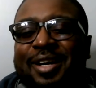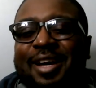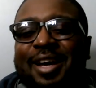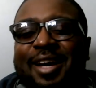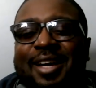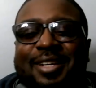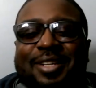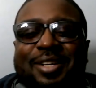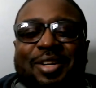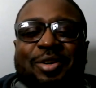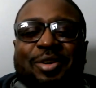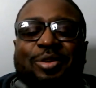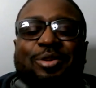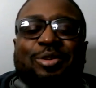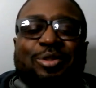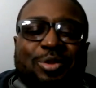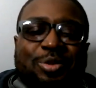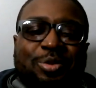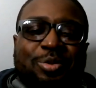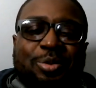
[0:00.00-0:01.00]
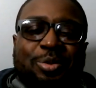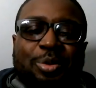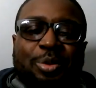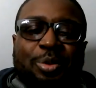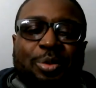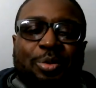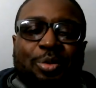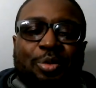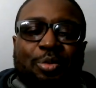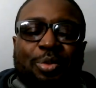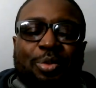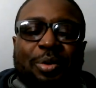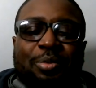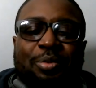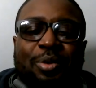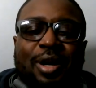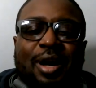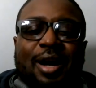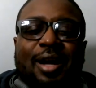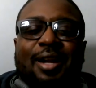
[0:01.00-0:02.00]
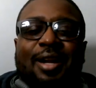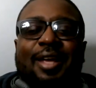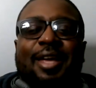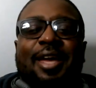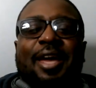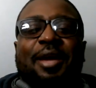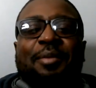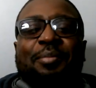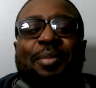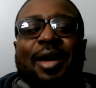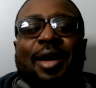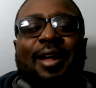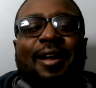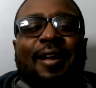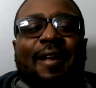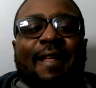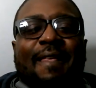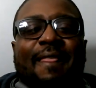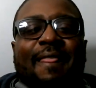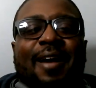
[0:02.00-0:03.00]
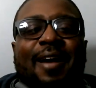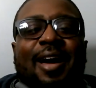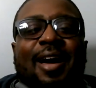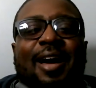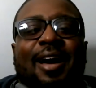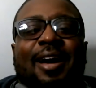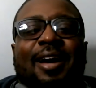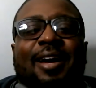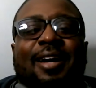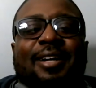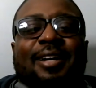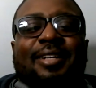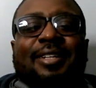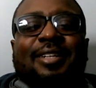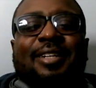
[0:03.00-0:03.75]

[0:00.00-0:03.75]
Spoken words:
and to those who people kind of came at uh,